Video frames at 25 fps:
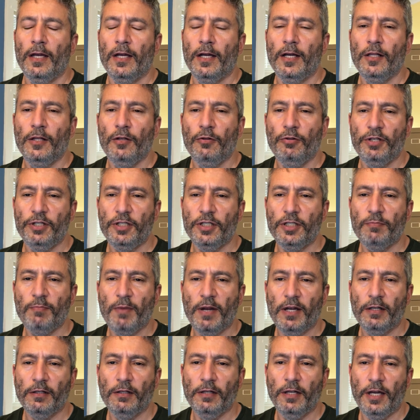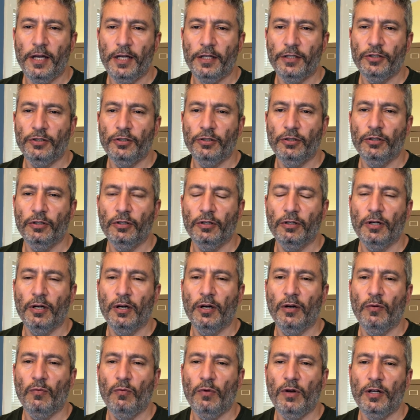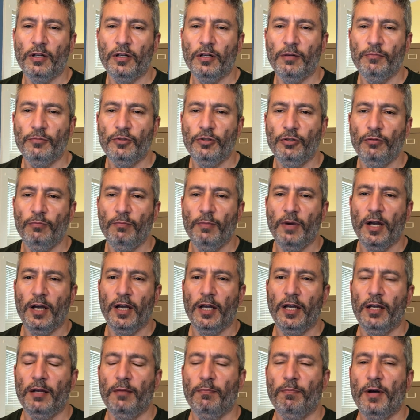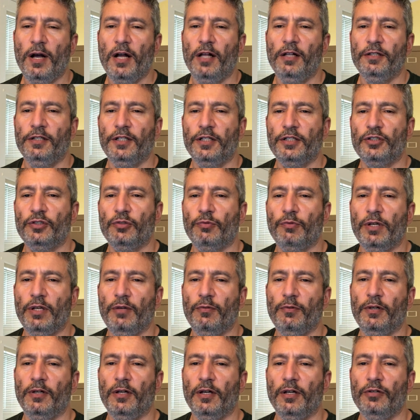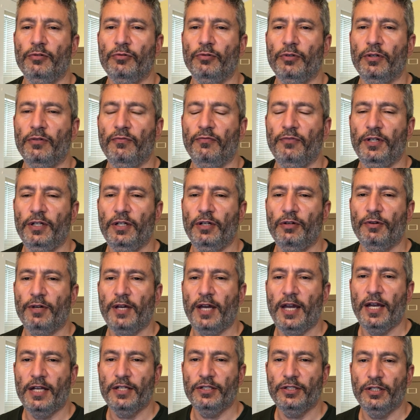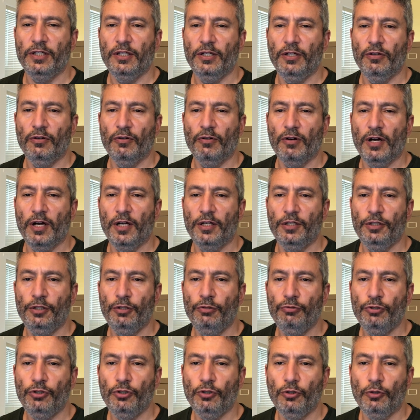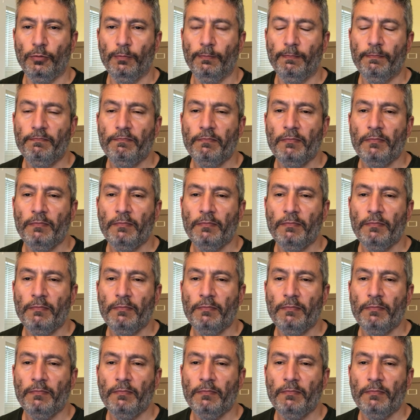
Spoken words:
Hello, this is Michael Hexter. Welcome to my Politics 2100 video cast here on YouTube.